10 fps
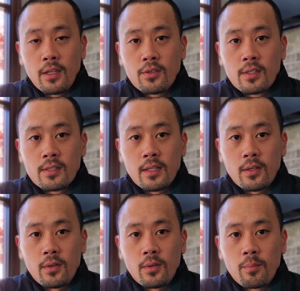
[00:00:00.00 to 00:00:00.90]
used to
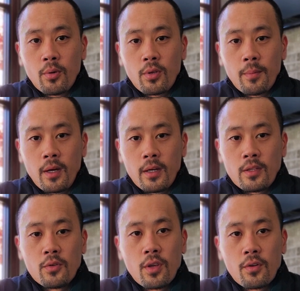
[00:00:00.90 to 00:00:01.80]
sell Pokemon
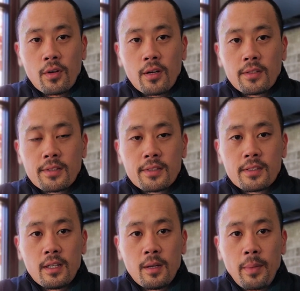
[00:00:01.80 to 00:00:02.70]
and Yu-Gi-Oh cards
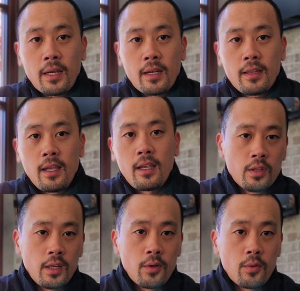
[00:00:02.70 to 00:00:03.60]
back in the
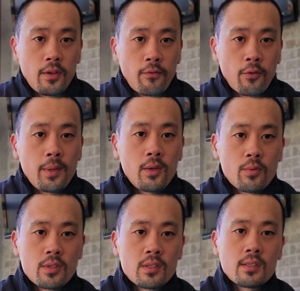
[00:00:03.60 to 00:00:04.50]
day, and for me it
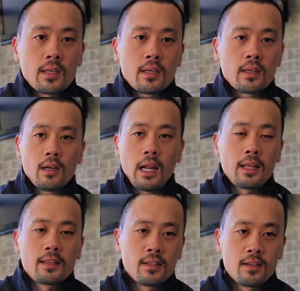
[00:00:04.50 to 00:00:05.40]
was just like I
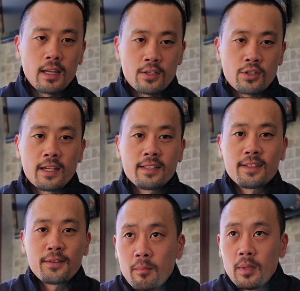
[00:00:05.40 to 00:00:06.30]
like to look at shiny
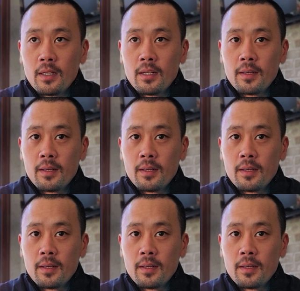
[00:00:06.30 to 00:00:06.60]
stuff, but